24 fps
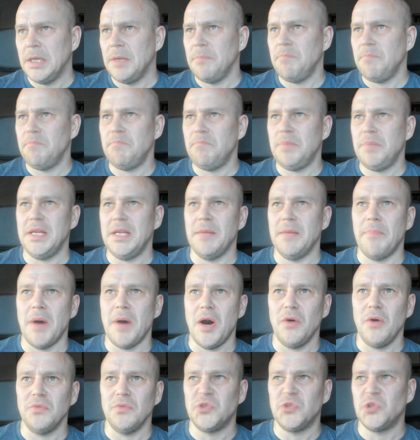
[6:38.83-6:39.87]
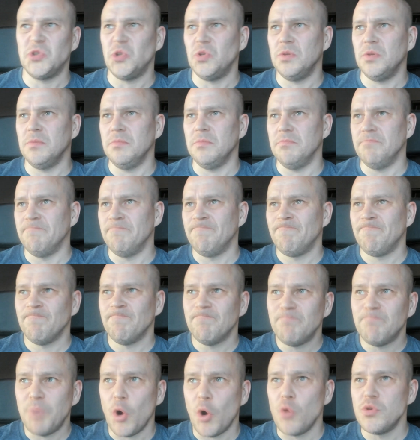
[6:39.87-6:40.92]
be it about certain
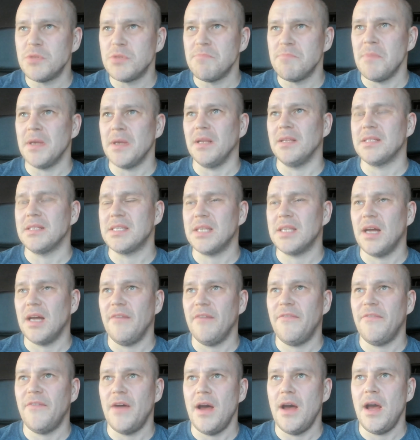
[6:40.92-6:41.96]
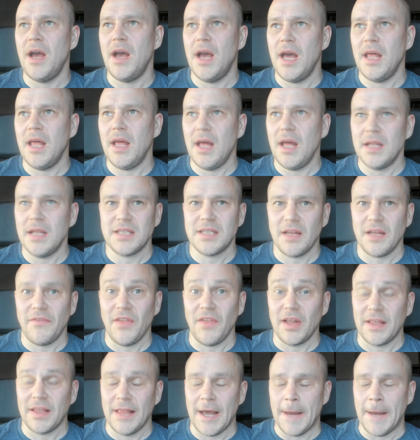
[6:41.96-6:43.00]
post-metal stuff and stuff
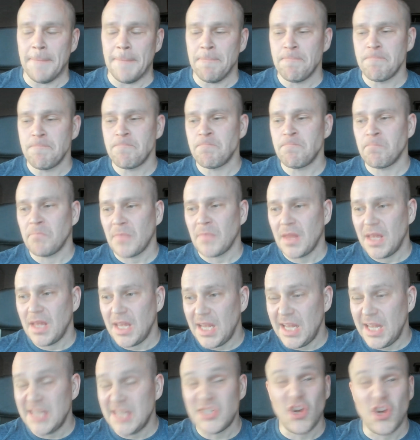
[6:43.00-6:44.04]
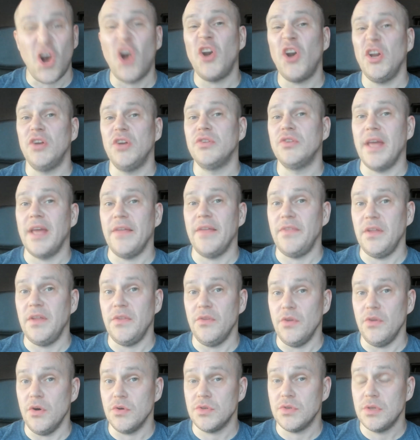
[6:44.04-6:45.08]
like that, it's harder to get
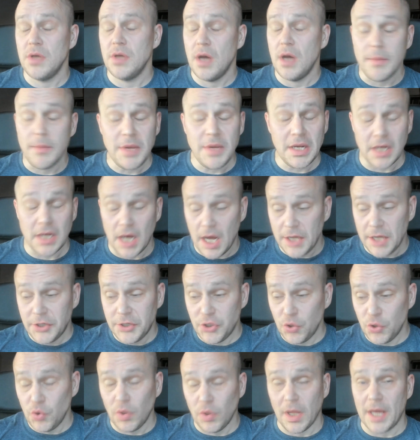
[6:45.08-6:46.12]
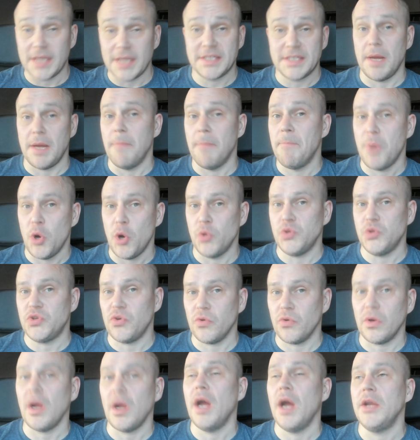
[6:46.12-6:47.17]
into those. I mean, I do like some
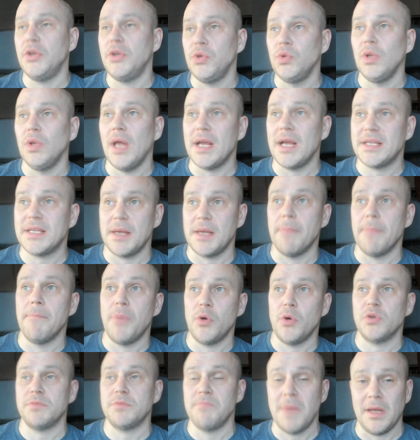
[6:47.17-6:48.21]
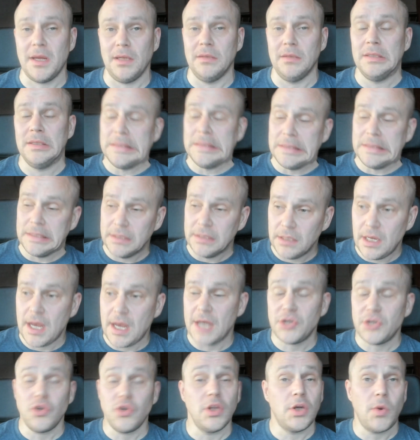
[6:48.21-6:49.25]
post-rock, I do like some post-metal,
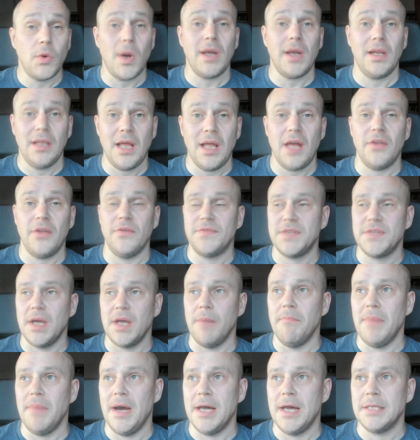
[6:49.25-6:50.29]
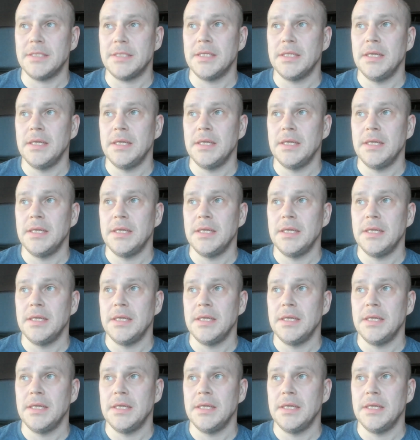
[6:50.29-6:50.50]
actually quite a lot of some bands.